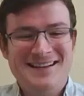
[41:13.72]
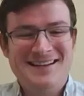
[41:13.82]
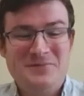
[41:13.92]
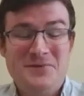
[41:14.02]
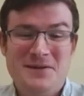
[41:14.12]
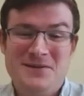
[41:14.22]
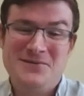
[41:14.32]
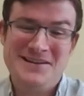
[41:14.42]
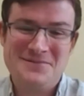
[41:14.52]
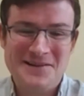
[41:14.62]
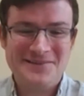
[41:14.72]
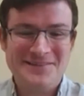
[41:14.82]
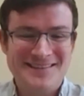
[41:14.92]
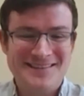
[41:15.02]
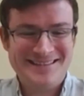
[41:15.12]
it would have been great to play
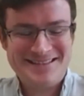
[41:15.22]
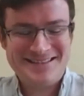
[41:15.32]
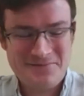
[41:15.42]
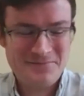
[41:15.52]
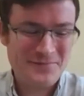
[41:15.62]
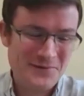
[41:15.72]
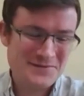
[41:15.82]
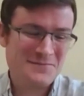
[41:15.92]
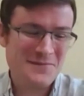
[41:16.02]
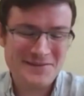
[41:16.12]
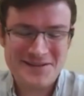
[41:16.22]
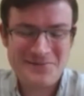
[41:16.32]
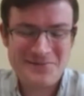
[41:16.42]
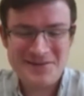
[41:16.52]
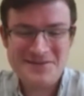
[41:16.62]
with some folks from either
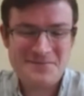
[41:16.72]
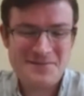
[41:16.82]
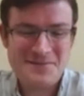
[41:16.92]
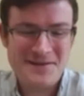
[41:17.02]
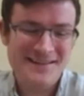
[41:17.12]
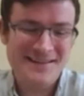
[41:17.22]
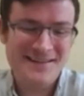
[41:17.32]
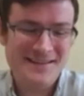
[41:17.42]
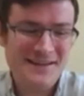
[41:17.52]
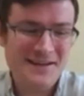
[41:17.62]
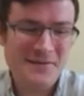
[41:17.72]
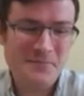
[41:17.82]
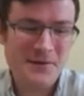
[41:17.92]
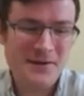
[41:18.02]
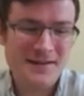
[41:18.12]
Taiwan or Japan.
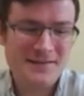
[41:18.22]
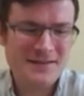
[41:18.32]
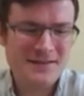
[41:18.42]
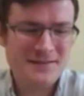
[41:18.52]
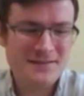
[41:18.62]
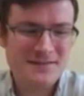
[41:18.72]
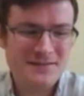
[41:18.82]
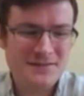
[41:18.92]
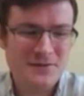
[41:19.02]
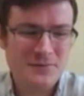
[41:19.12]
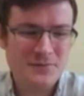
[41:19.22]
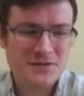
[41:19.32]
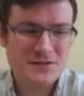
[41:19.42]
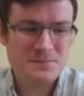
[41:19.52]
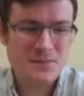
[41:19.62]
But I think,
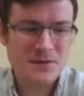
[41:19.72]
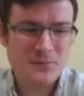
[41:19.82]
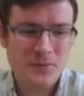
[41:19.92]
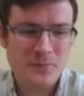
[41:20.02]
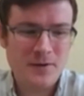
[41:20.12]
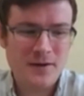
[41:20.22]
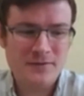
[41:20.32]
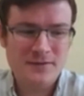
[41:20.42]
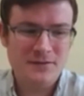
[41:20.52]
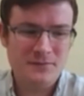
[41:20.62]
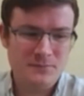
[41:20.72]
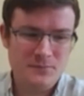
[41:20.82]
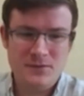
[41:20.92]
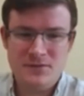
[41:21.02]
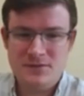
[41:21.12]
just speaking more
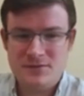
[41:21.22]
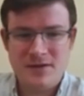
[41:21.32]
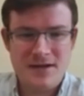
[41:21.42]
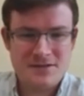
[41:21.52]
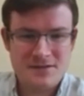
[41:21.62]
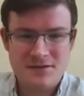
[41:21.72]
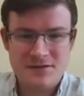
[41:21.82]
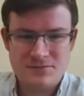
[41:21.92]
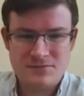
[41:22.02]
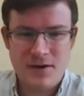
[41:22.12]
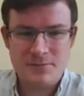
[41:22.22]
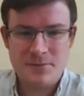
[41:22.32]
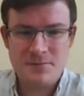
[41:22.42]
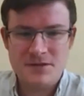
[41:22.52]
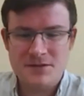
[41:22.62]
broadly, the class that I just
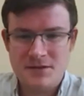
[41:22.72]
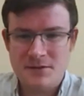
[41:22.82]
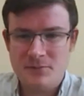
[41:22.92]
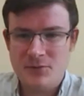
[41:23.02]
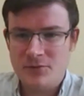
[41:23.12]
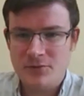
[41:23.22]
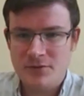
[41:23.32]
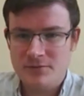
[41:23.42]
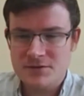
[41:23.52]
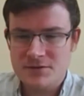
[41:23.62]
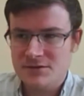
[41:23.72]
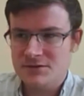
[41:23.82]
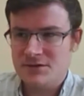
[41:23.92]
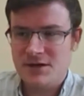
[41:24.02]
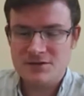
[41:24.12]
wrapped up teaching at Marine Corps
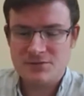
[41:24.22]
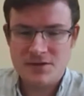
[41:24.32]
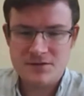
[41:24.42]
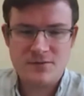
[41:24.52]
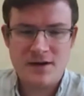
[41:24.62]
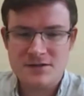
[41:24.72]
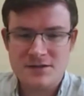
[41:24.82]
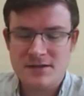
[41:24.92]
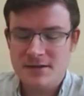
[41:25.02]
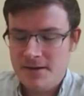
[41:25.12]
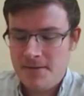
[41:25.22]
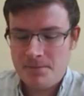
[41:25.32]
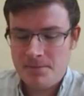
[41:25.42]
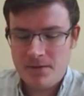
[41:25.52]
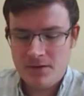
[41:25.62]
University, China's Grand Strategy,
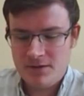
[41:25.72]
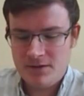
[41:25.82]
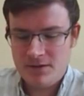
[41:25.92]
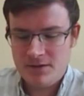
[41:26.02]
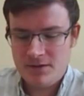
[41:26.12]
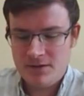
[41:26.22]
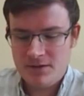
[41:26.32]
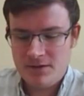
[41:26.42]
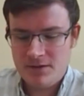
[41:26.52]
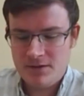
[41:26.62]
there is,